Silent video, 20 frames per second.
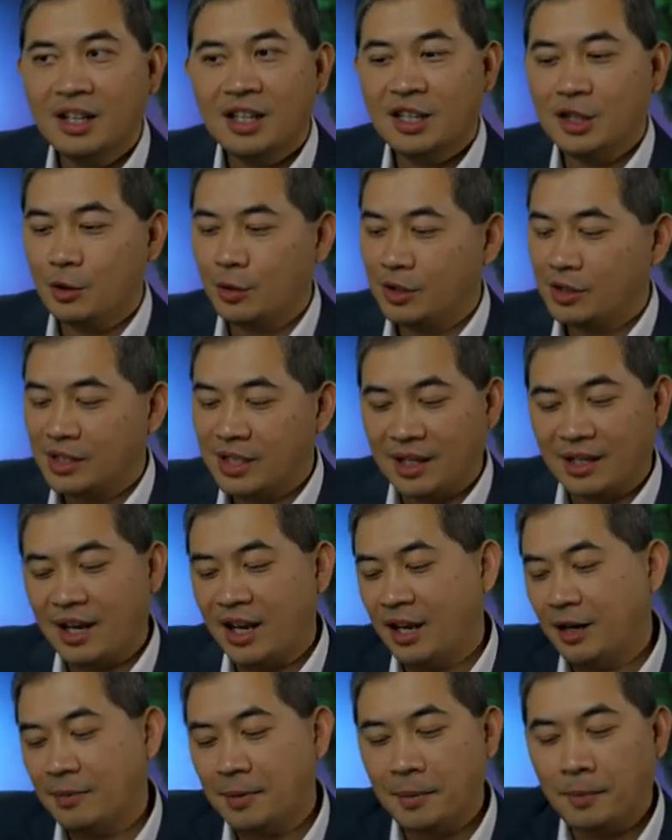You just take
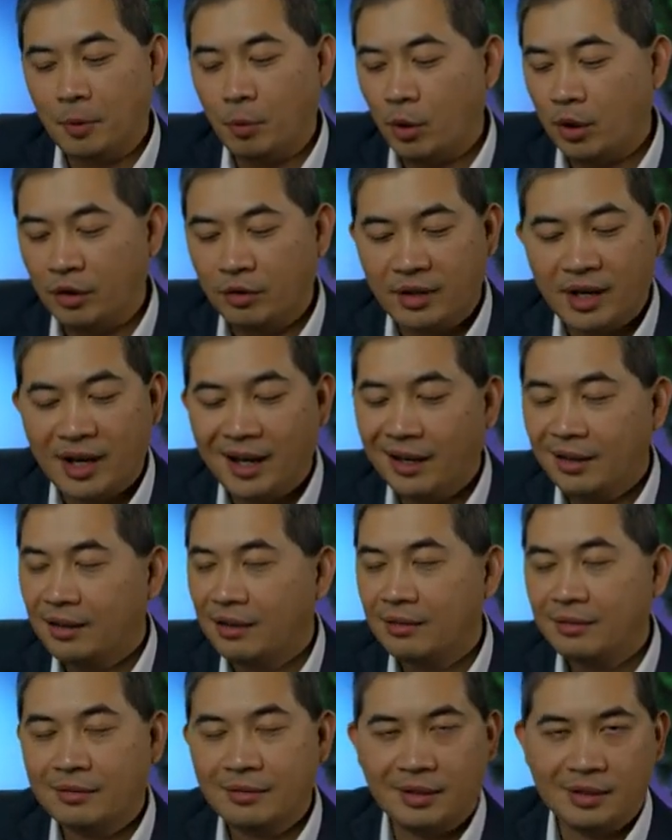item number 109.
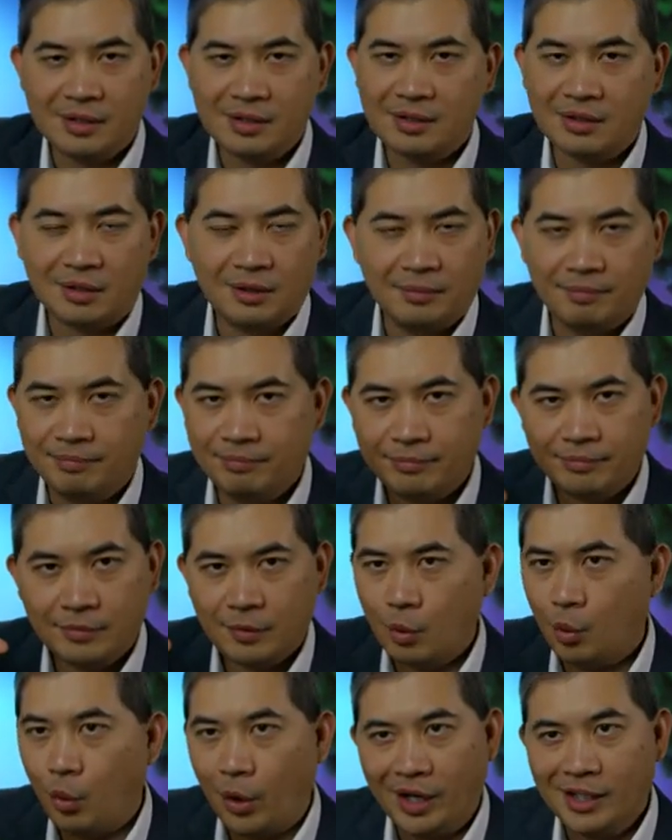It's just like a
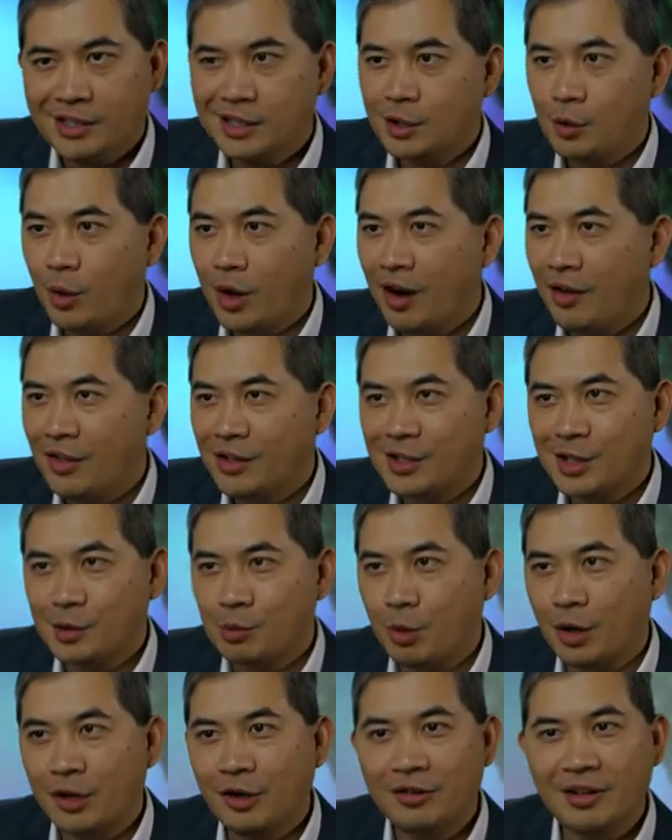white square that says
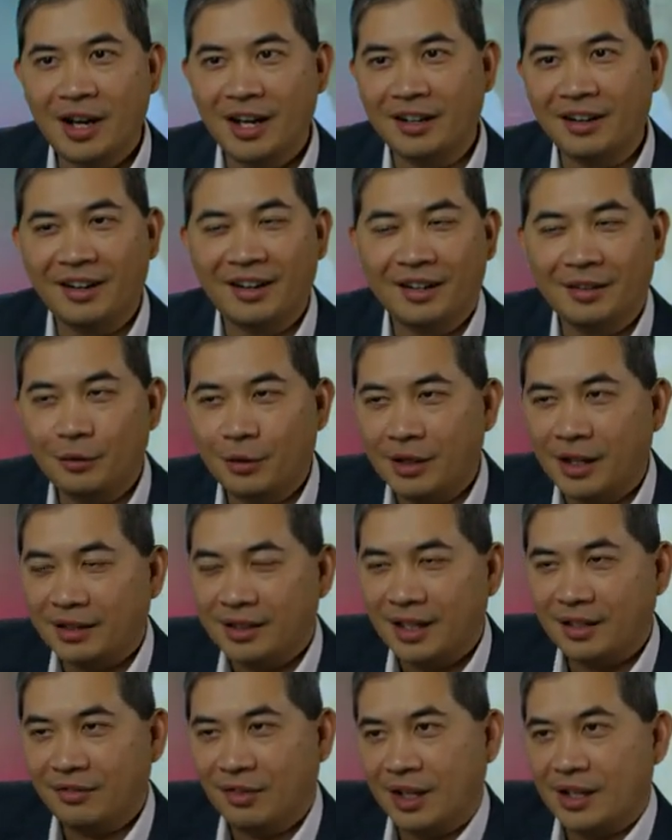109 on it. We're not
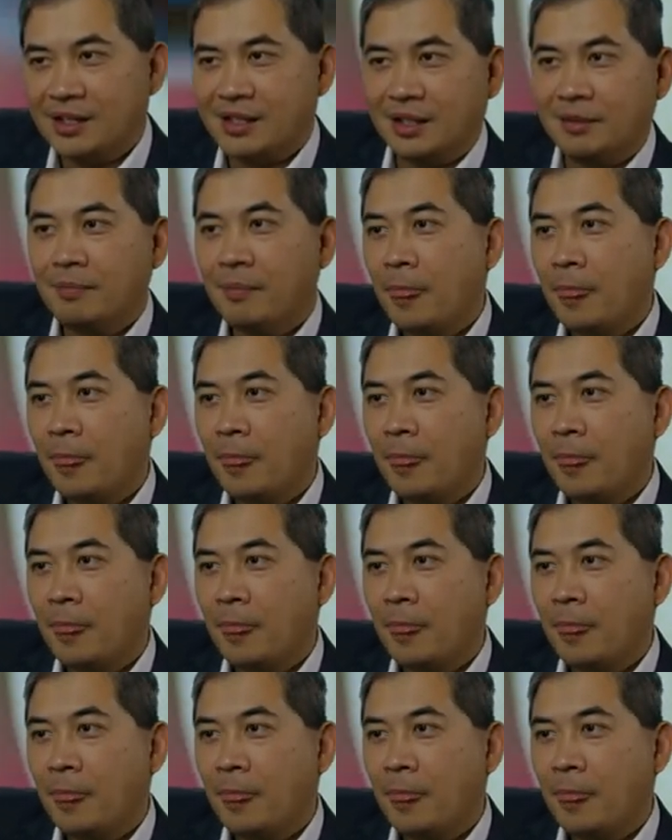that fancy.